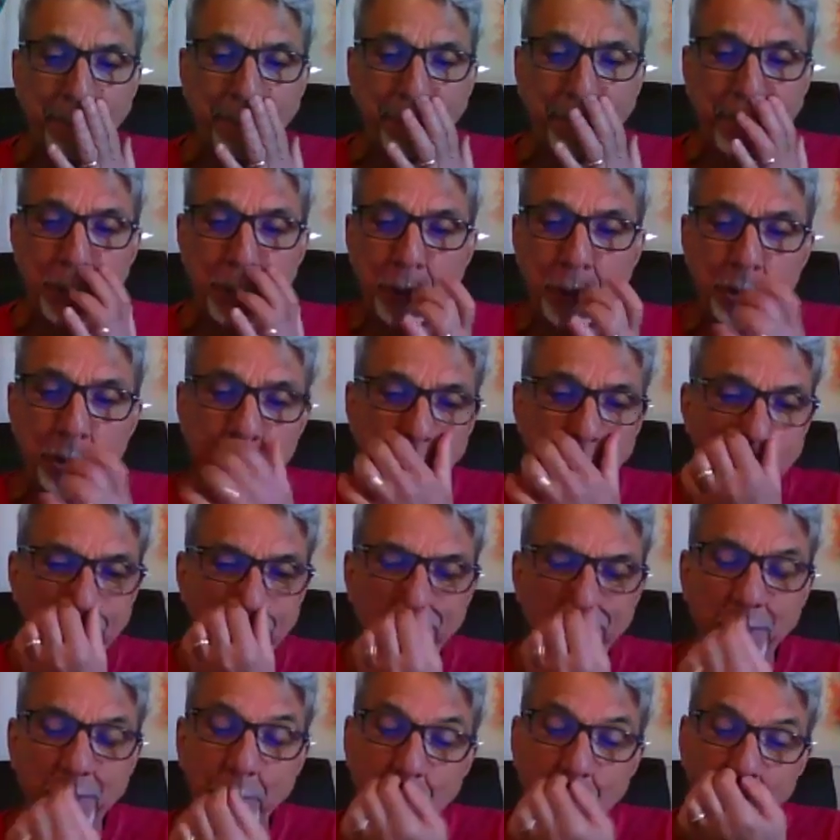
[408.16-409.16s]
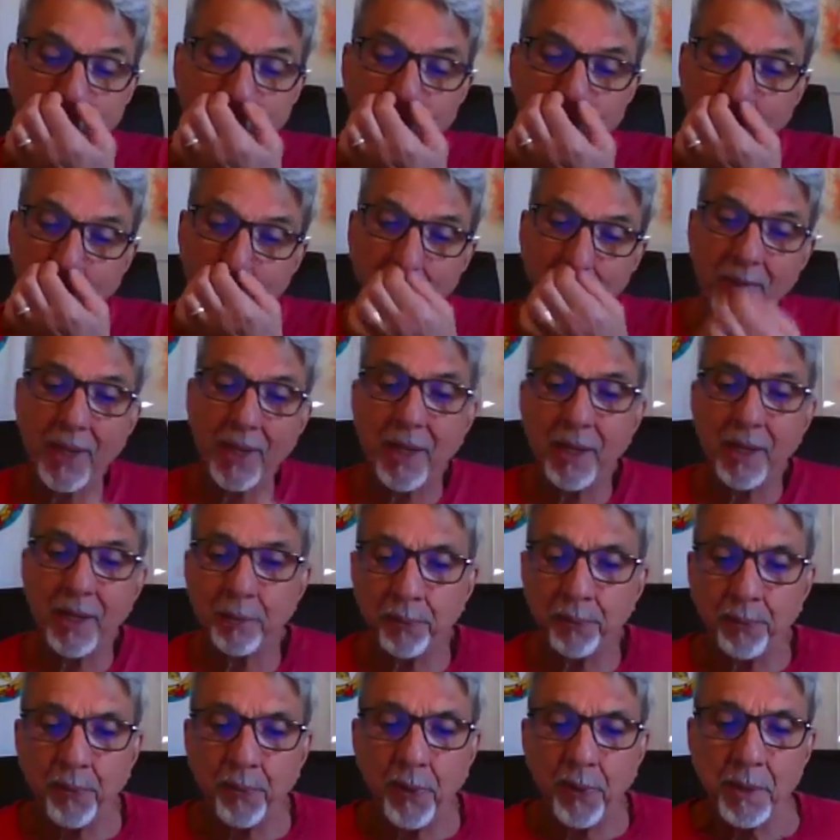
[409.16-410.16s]
Usually people are
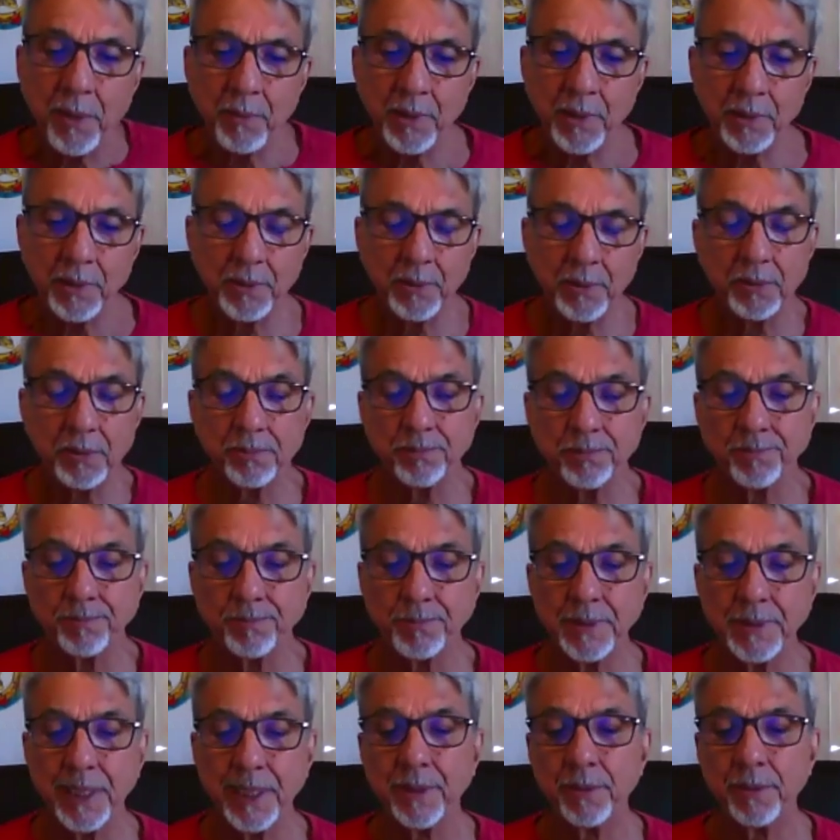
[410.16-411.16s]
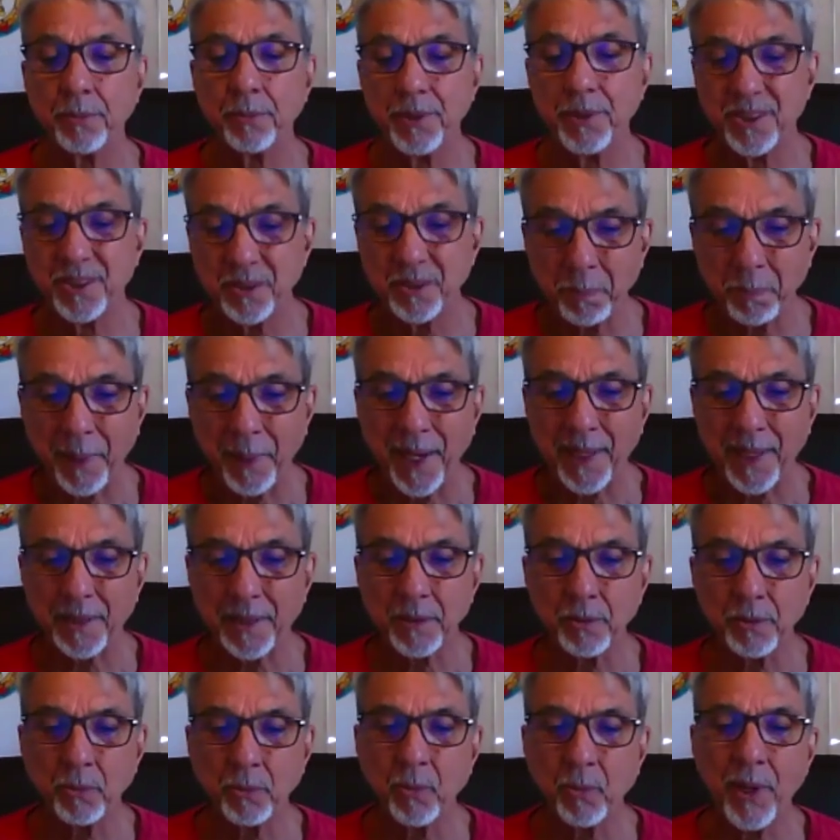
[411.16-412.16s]
famous and
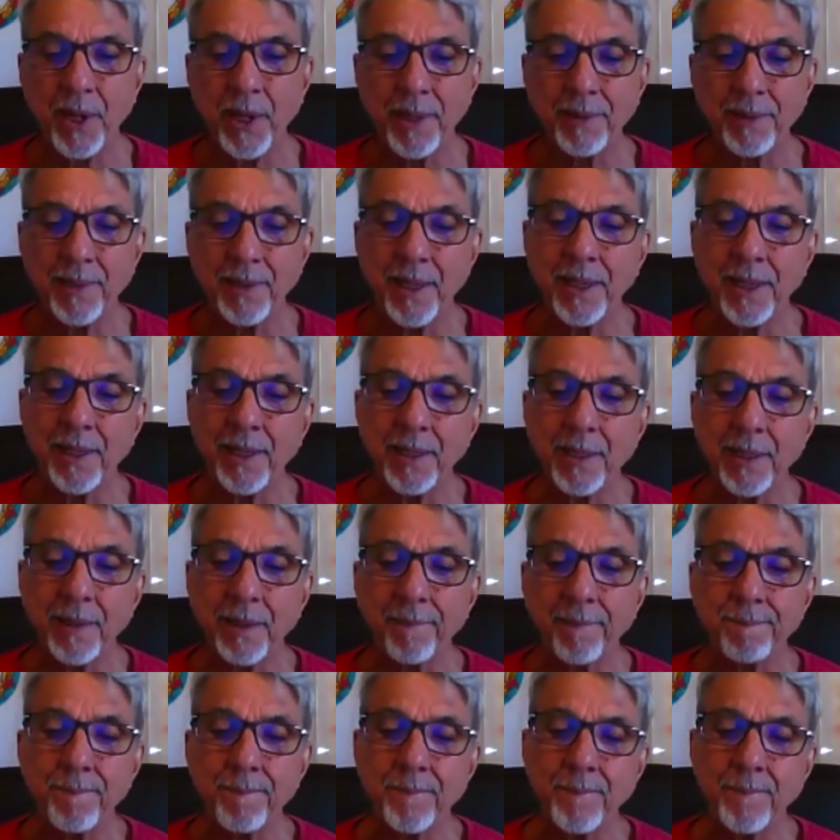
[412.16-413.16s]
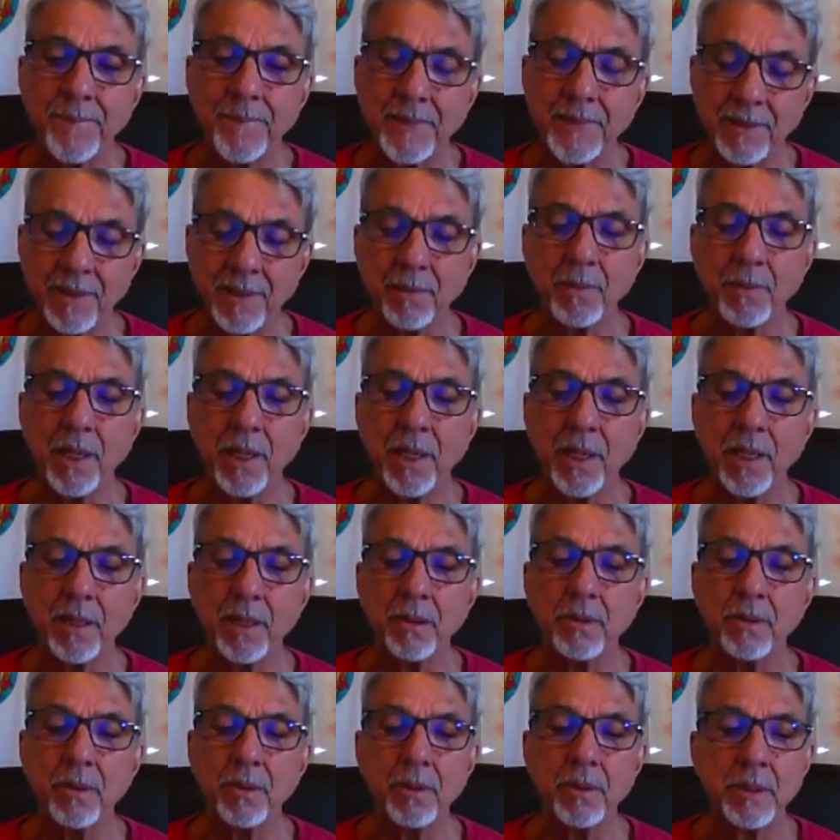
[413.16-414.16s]
respect when they
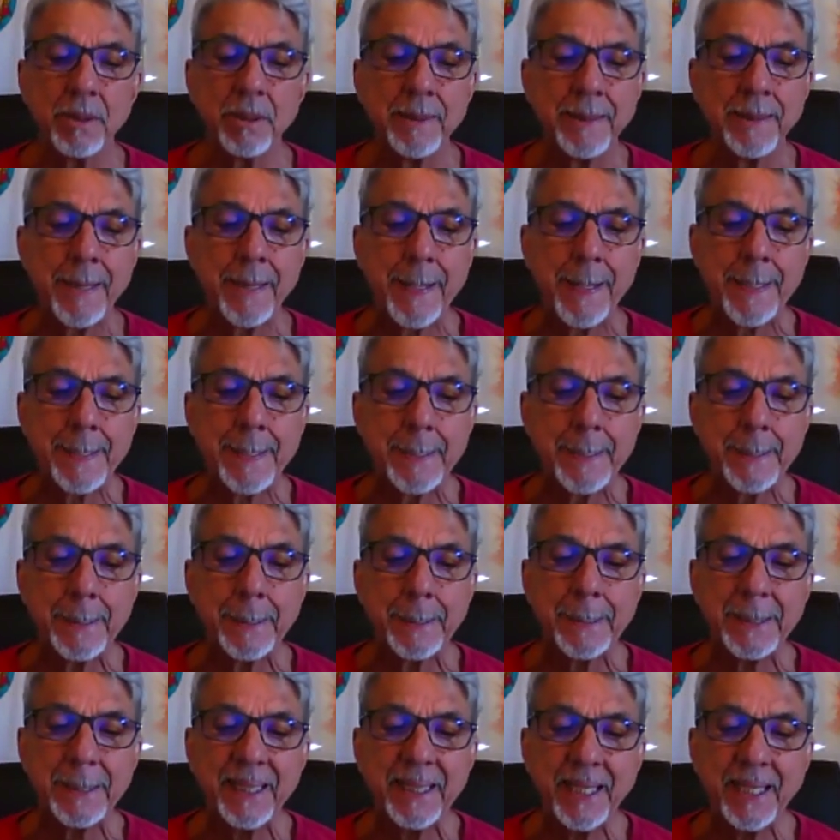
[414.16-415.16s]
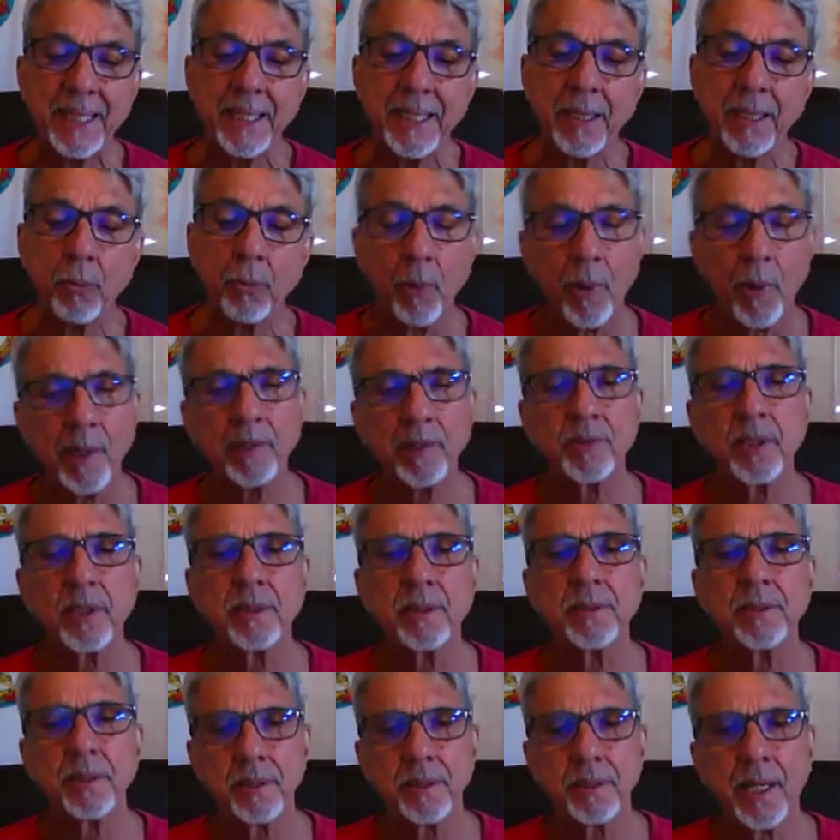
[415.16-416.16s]
somehow they are wiser
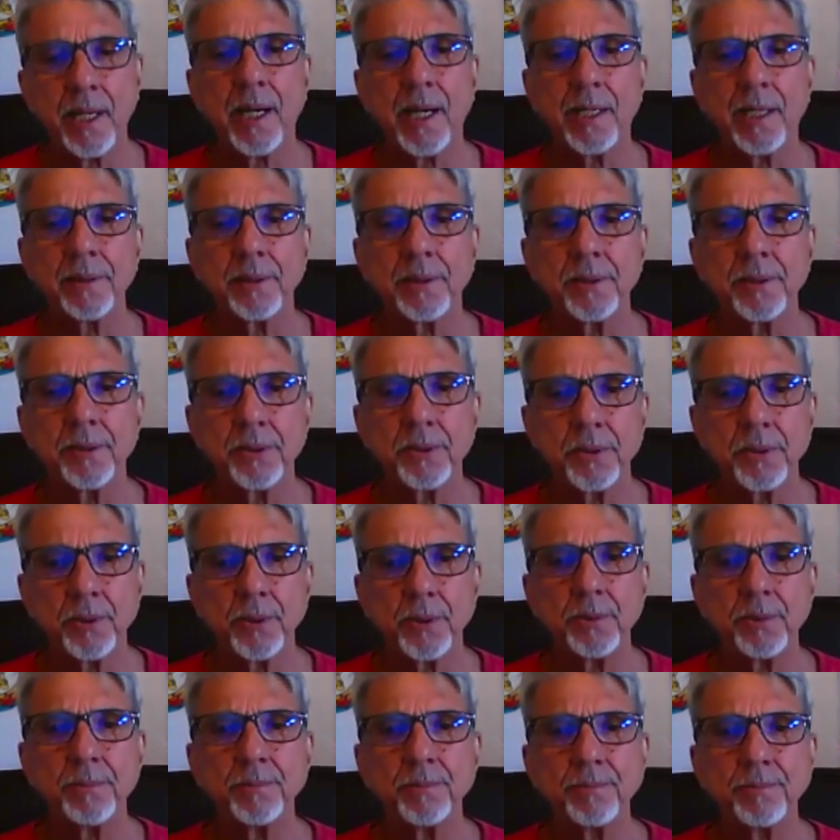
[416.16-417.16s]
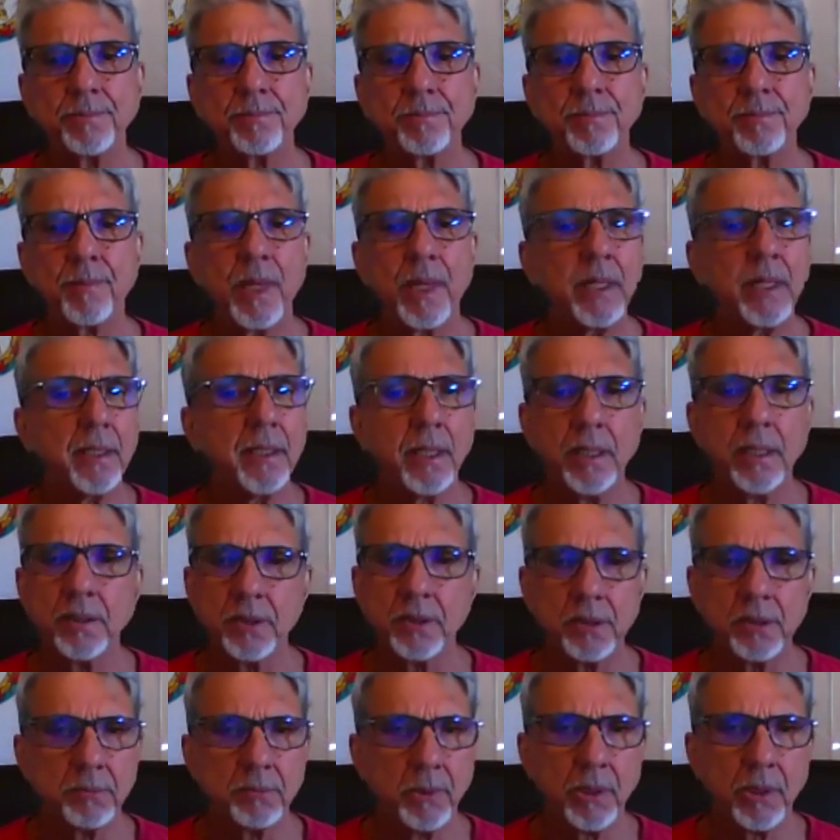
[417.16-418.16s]
than the others, you know?
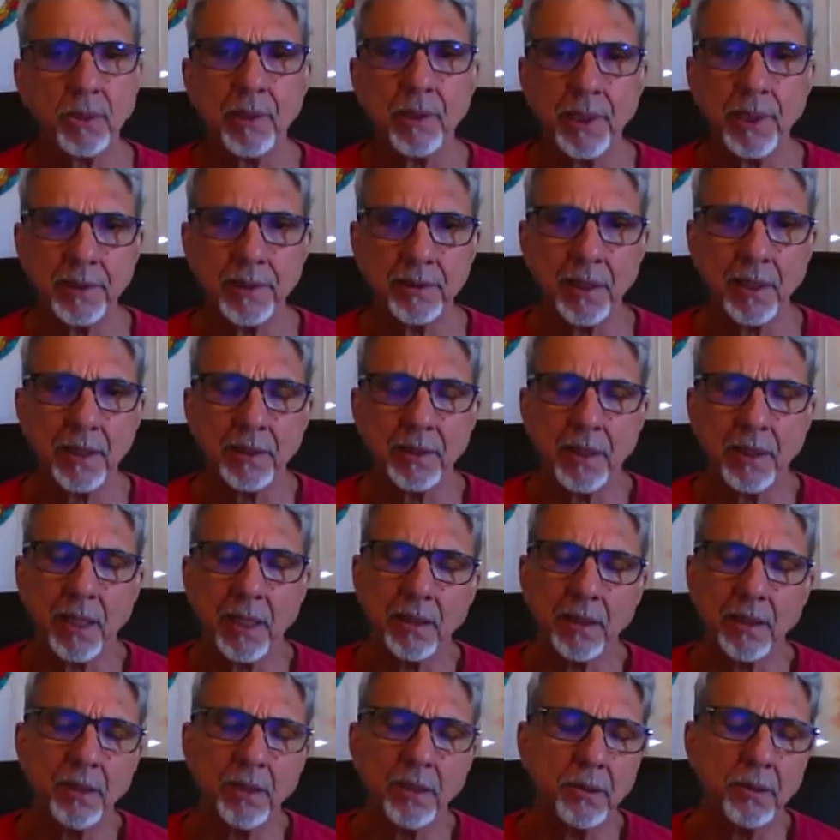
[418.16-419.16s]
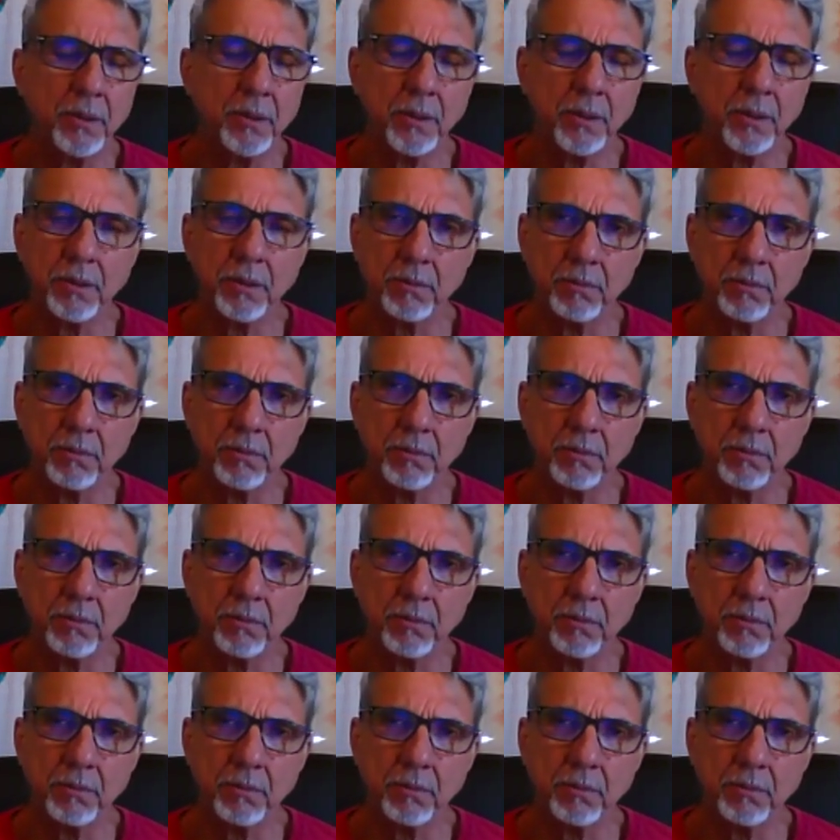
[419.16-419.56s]
It's more or less like that. You